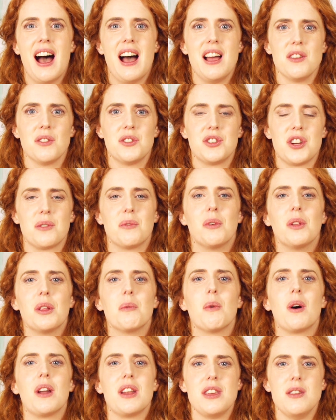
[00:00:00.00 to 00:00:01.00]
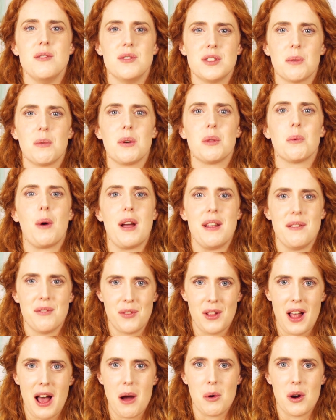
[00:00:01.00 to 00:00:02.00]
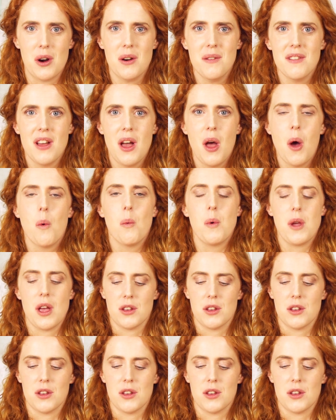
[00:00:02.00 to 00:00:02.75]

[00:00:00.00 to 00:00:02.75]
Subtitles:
You'll generally want to use it with white flour. We